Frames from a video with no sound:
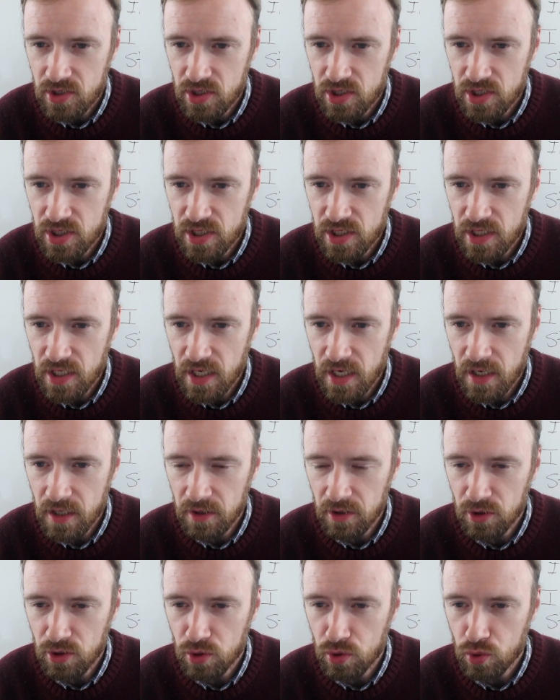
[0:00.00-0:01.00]

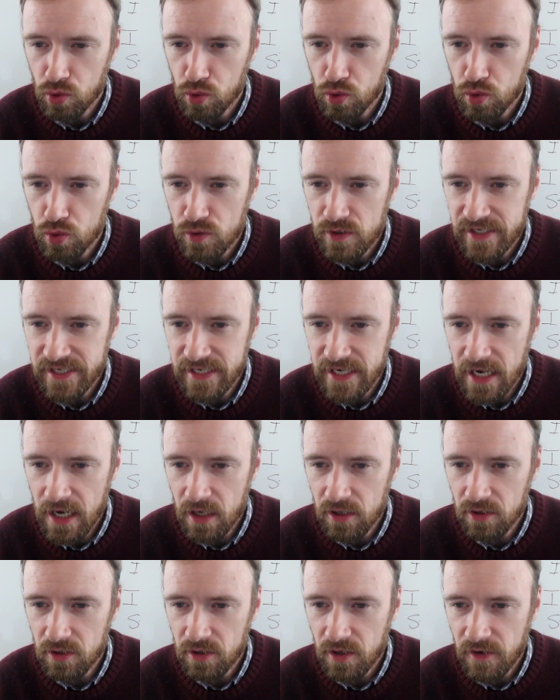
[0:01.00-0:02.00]
Jianhu
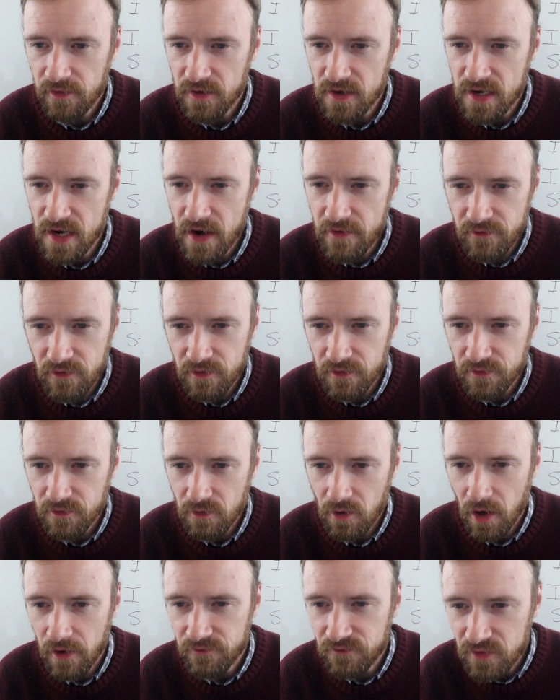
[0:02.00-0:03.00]

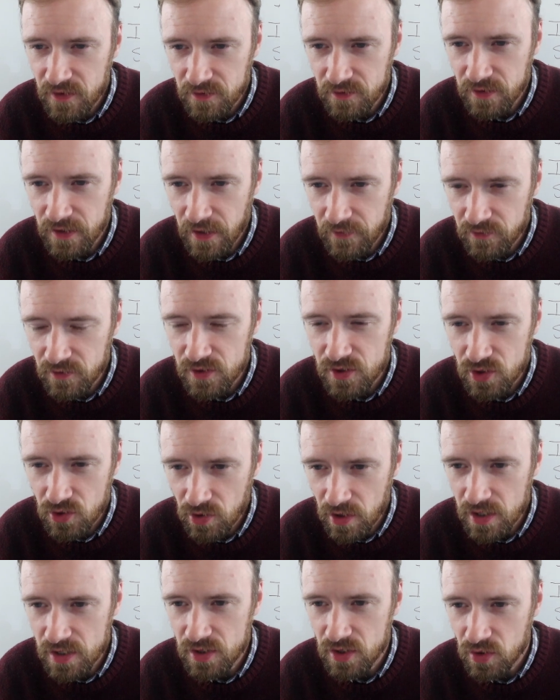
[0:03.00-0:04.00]
Cialer, I feel never
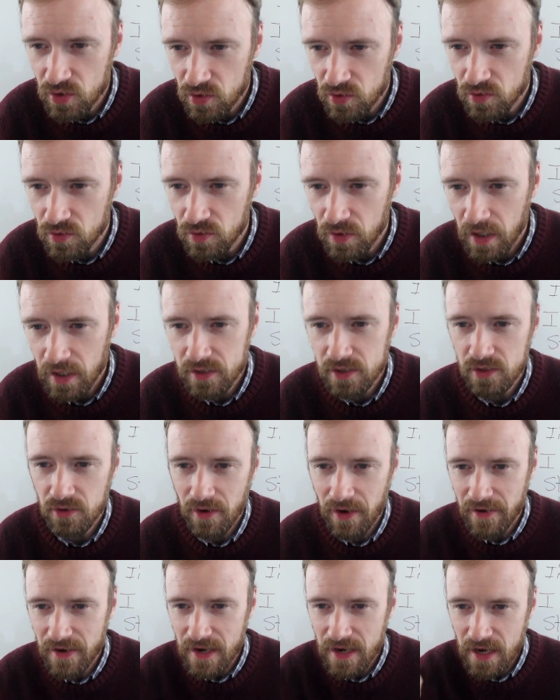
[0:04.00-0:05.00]
stressed, so
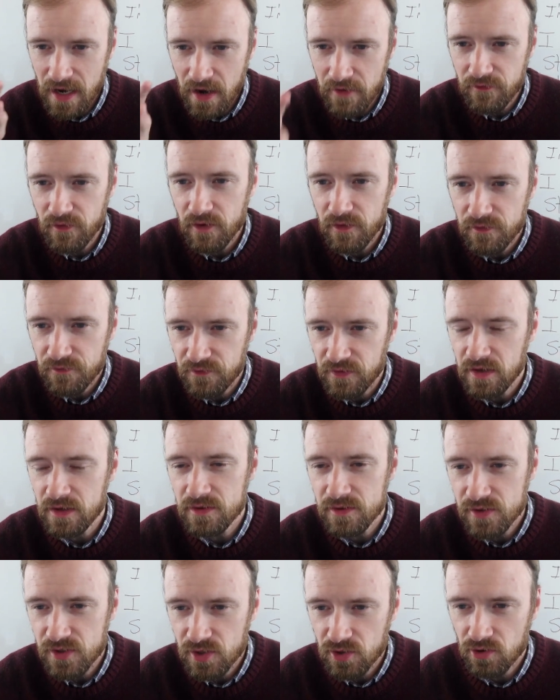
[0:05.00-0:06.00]
I never
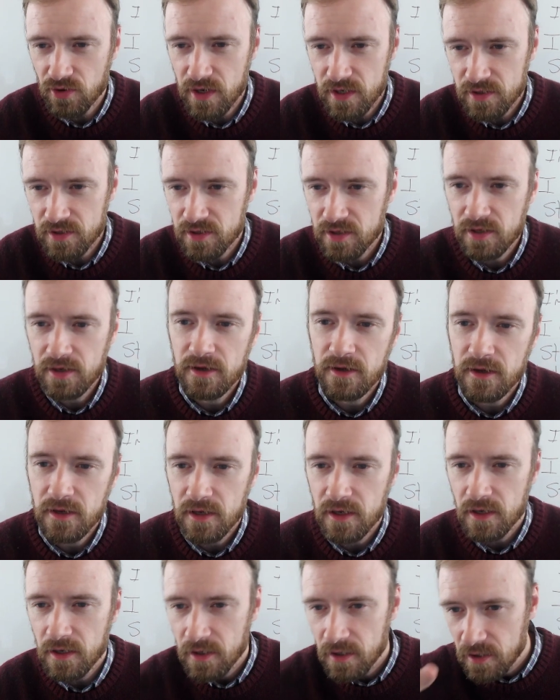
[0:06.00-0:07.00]
feel stressed.
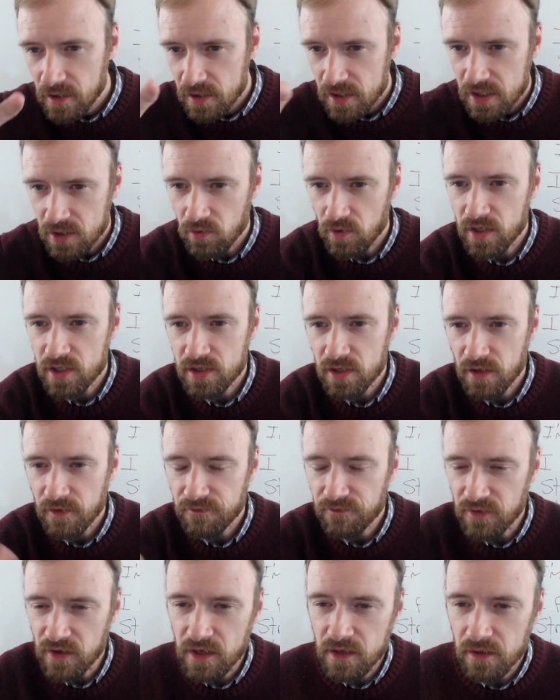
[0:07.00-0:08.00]
Switch the
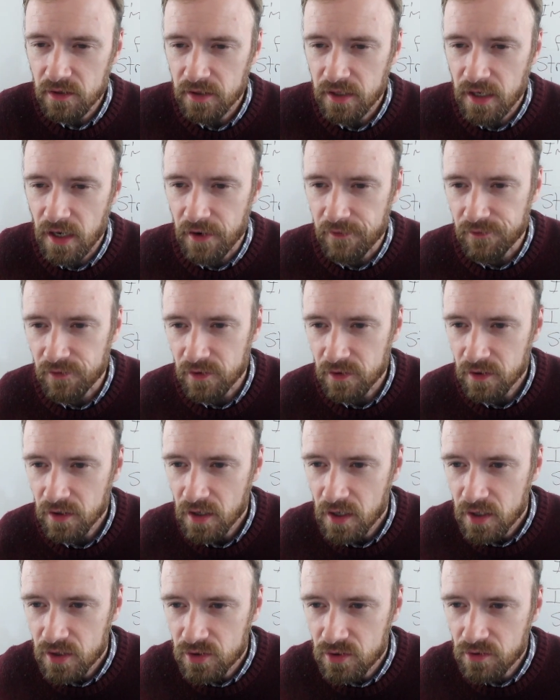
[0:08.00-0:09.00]
feel and never.
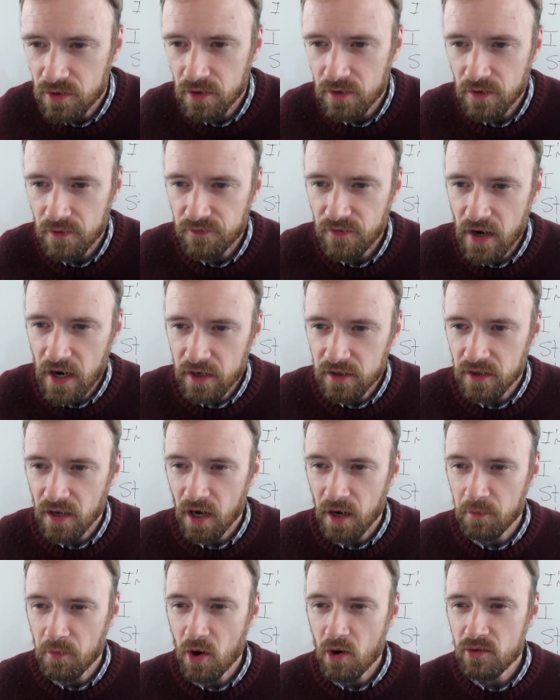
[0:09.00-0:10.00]
Due to the fact that
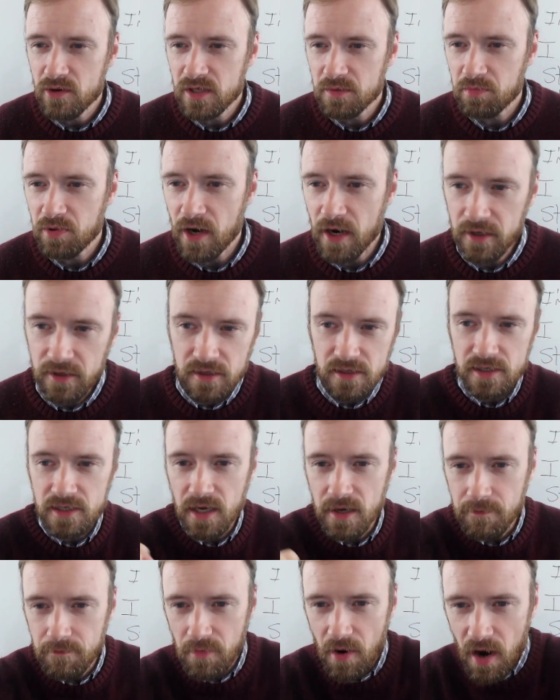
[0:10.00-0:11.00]
I'm always
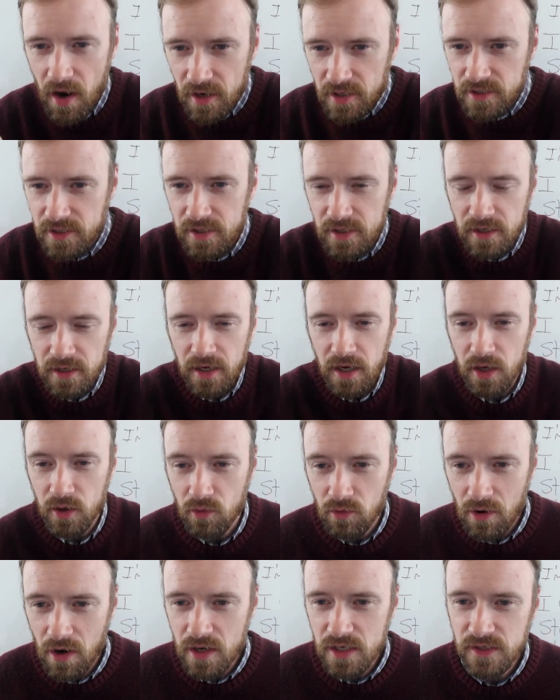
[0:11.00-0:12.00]
practicing boxing and
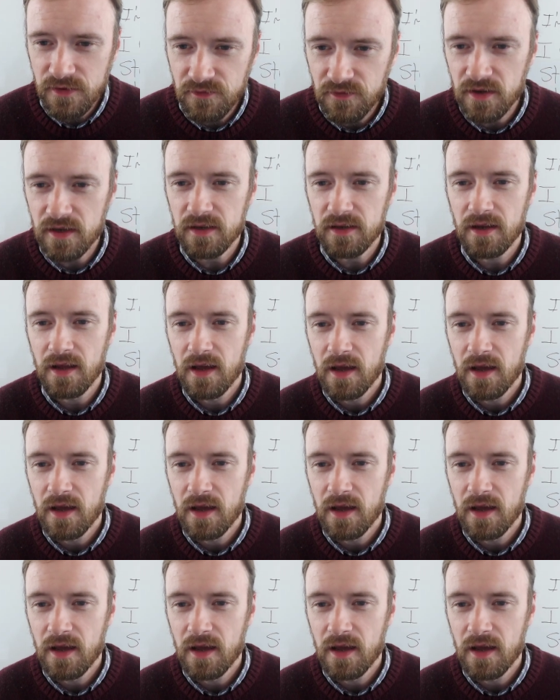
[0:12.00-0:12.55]
CrossFit,